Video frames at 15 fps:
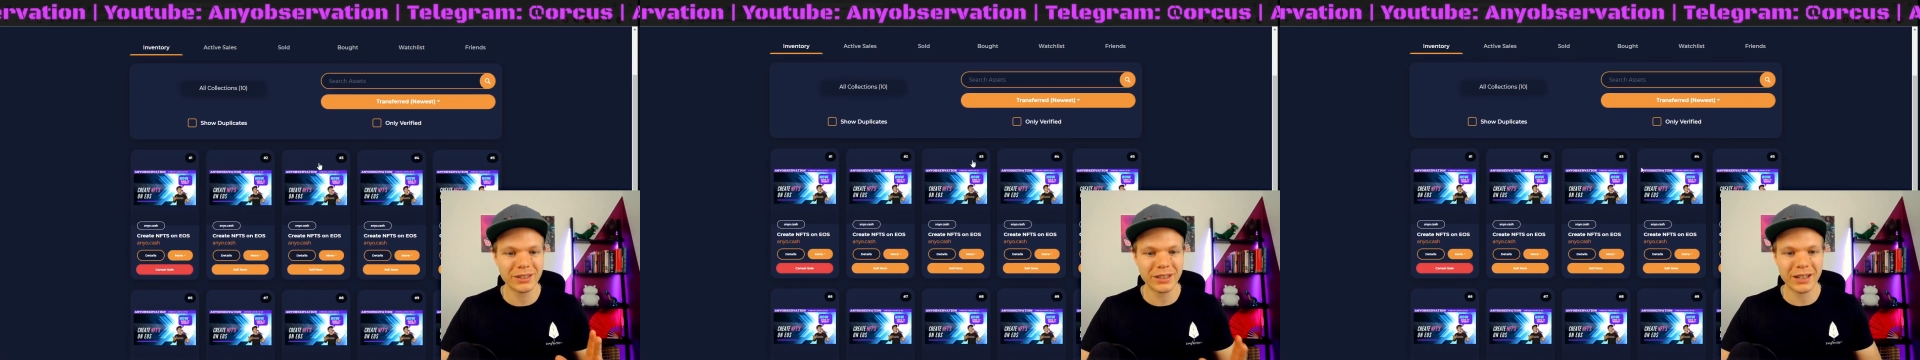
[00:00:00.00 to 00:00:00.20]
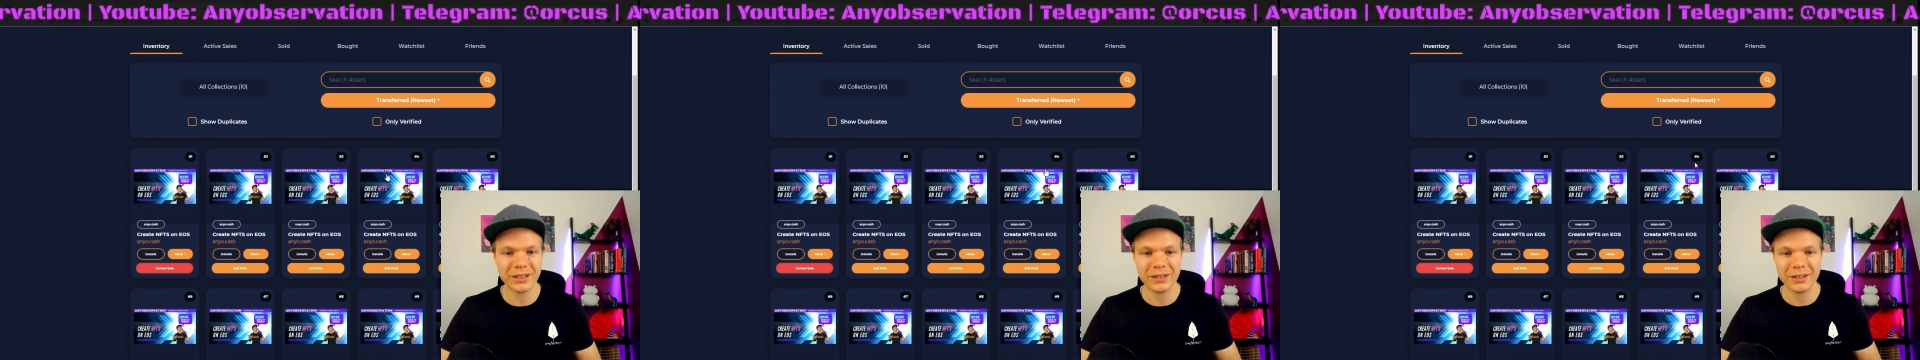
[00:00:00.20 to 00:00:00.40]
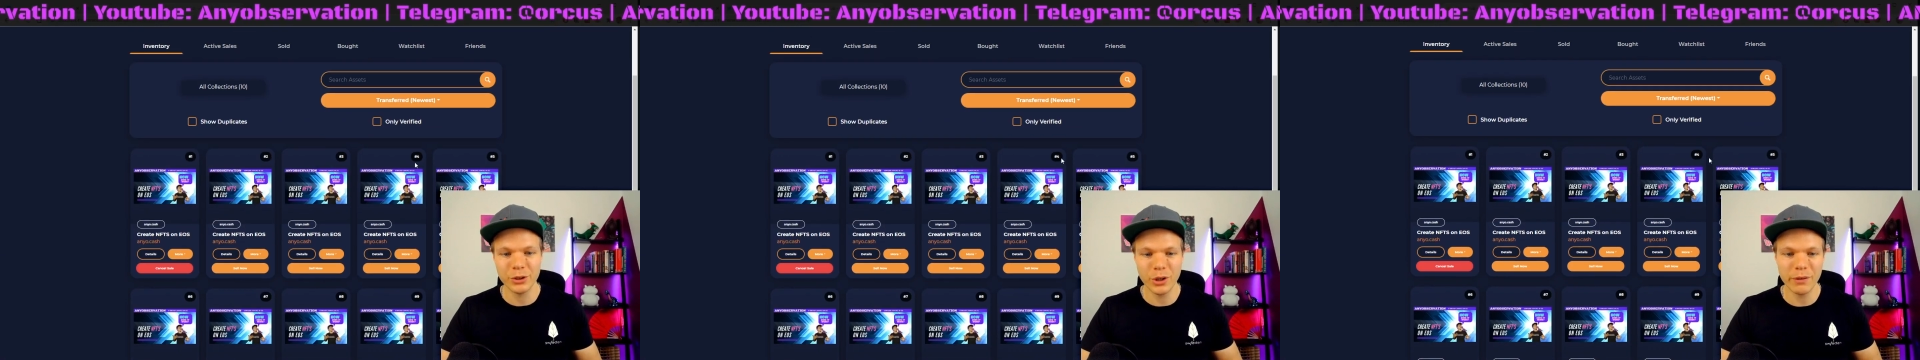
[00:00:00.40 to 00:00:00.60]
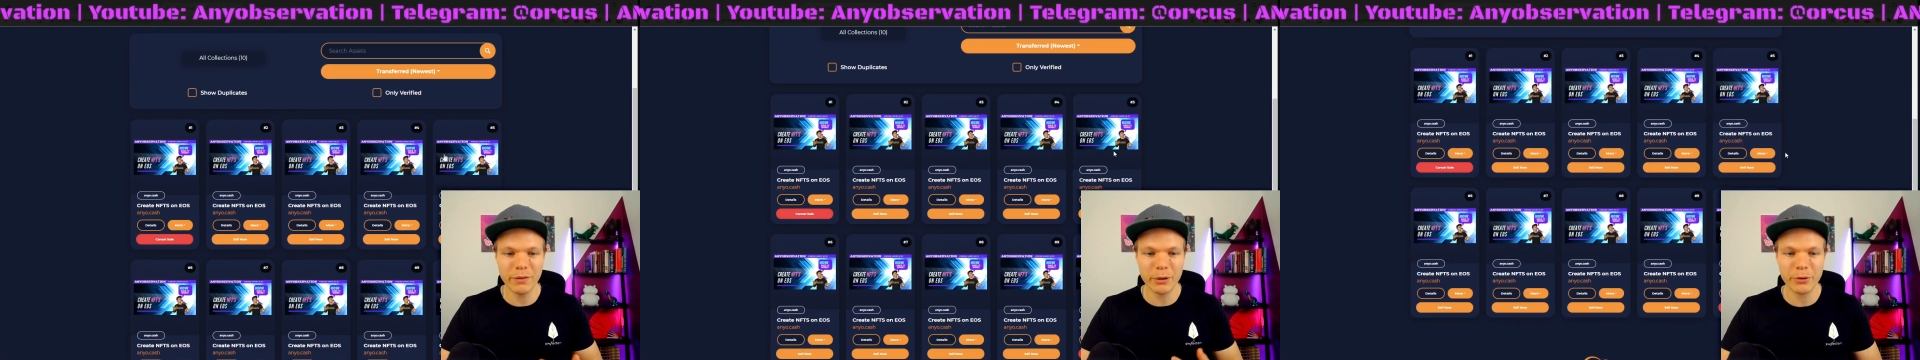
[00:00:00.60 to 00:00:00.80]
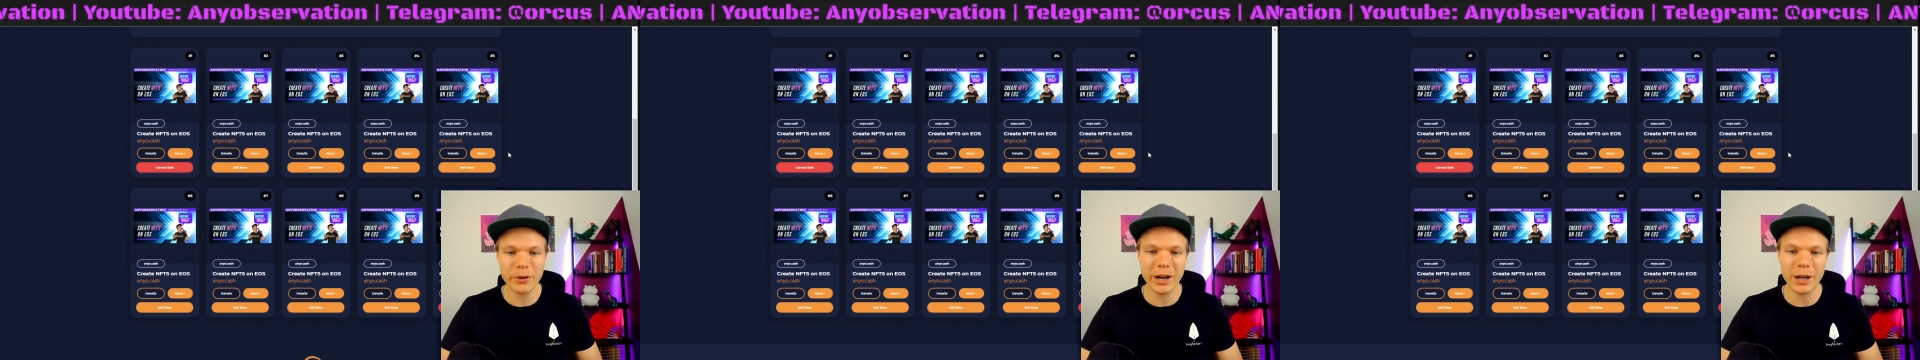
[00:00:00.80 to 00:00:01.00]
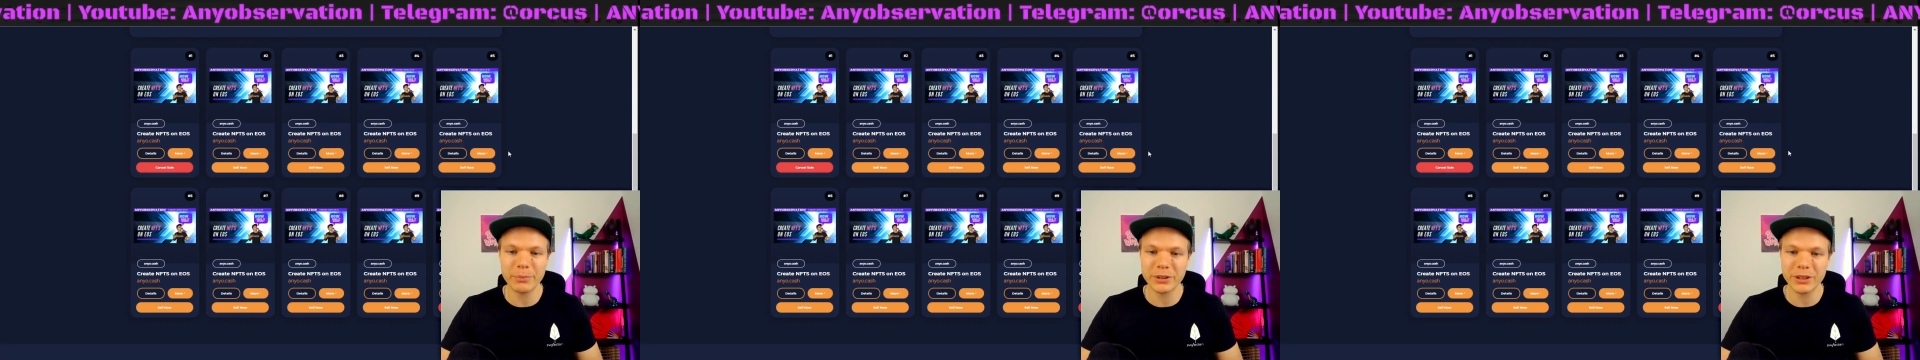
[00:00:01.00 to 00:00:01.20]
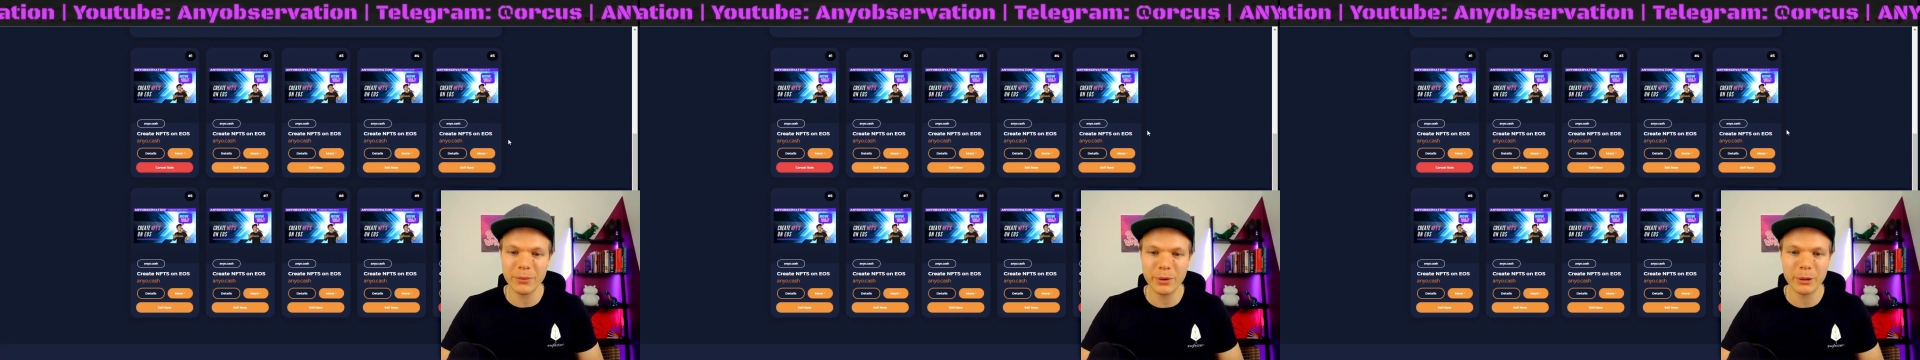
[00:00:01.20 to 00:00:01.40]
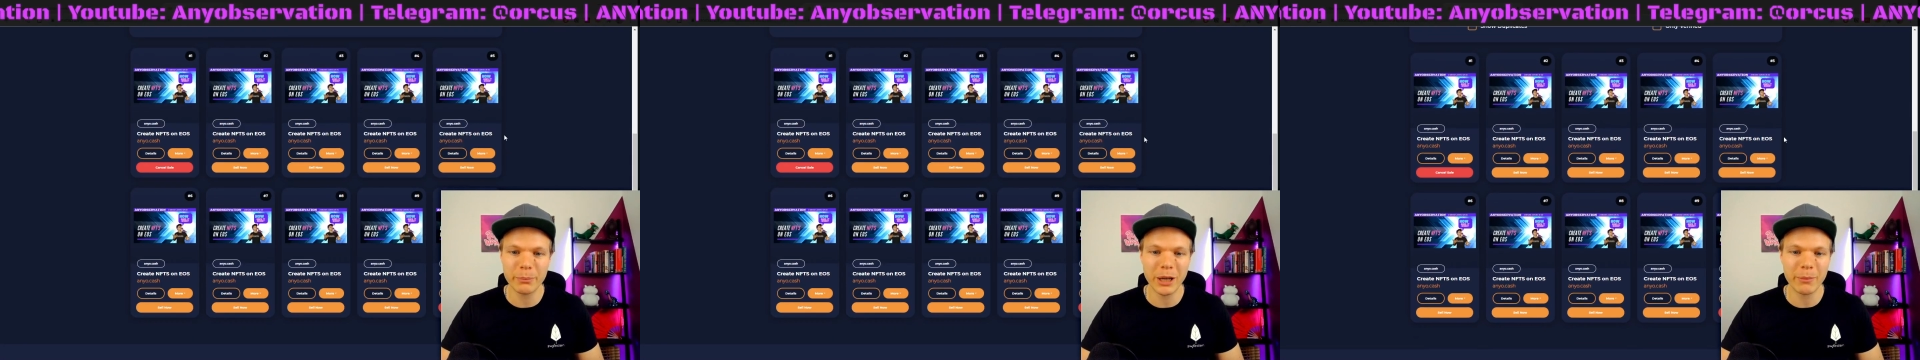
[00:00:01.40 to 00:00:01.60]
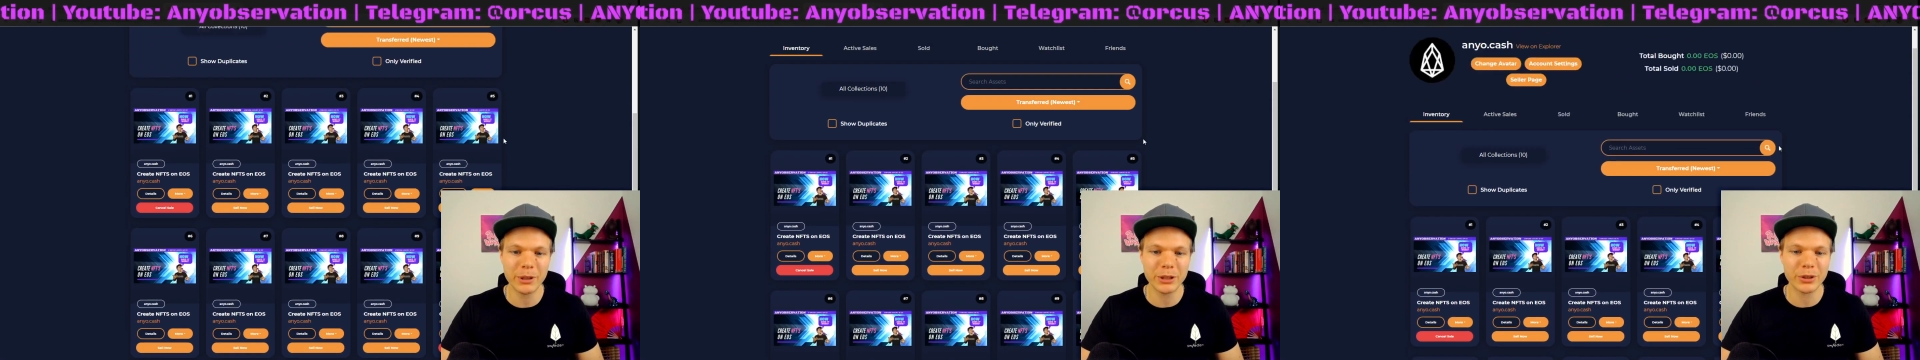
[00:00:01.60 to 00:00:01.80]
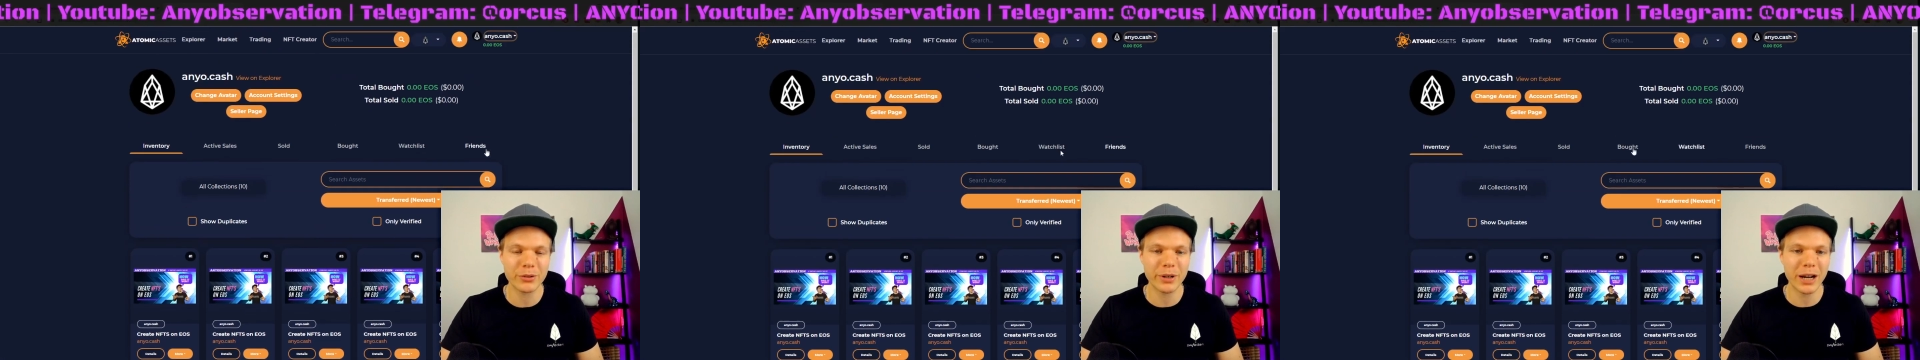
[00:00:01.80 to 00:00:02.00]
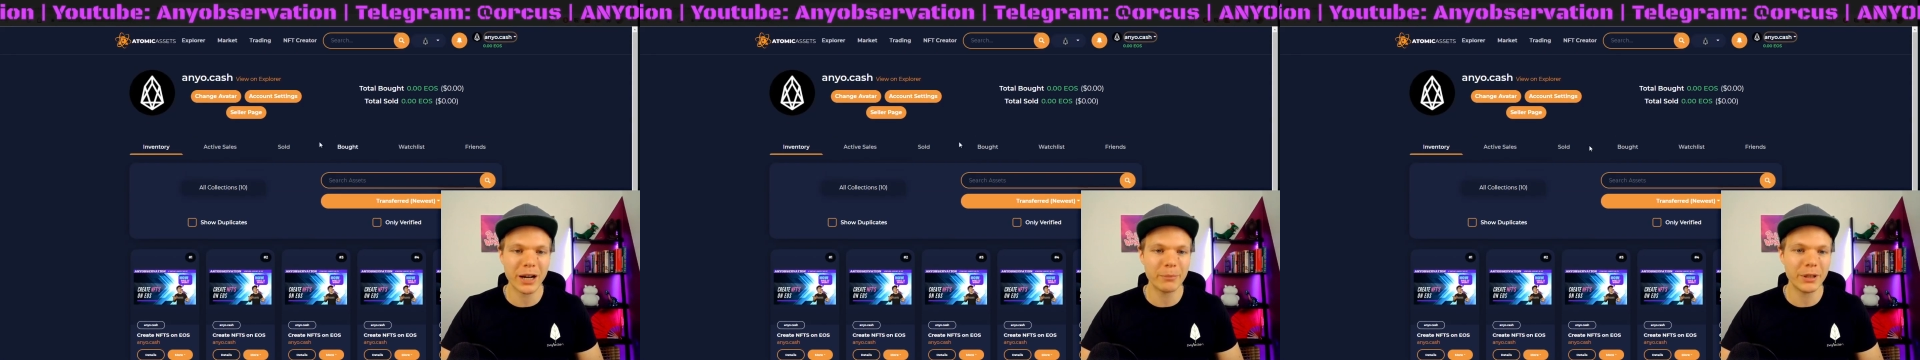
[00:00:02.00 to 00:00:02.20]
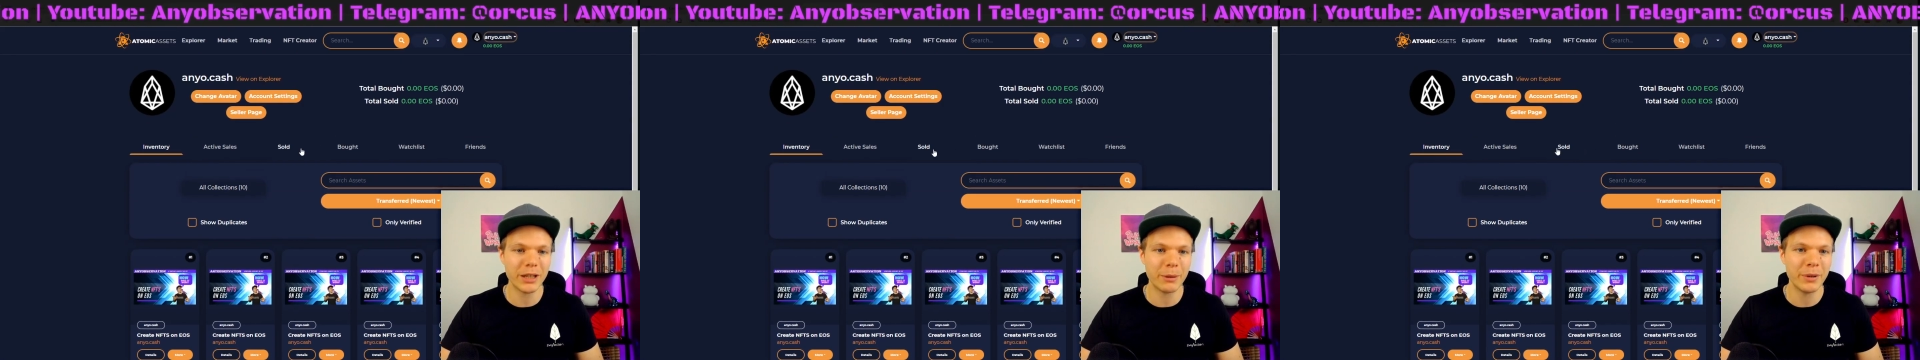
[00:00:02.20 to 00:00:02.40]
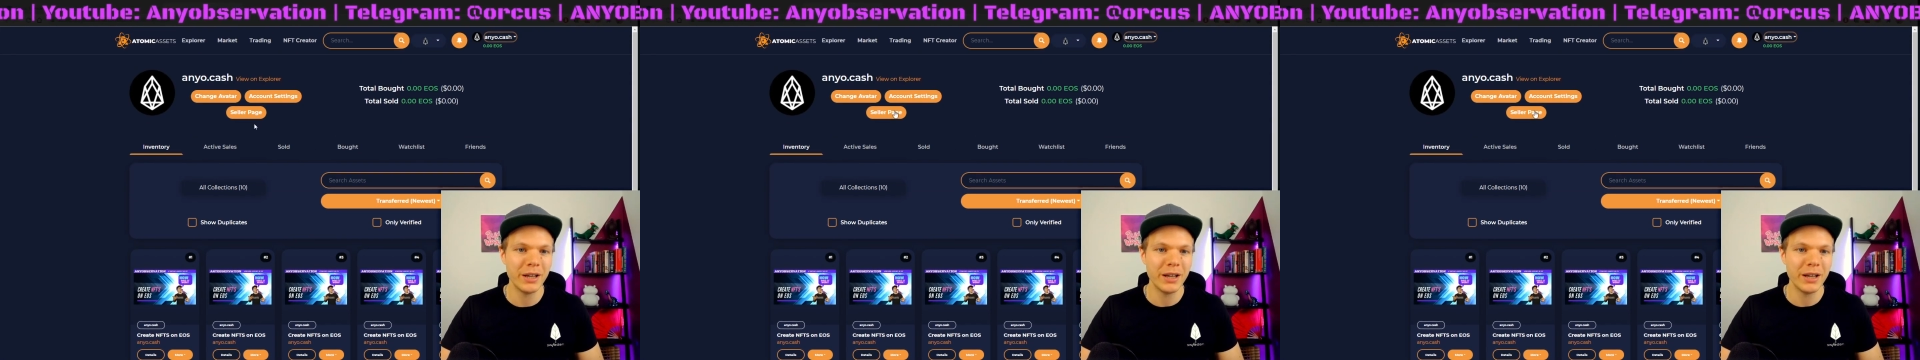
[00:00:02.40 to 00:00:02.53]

and whoever grabs them will be able to grab them.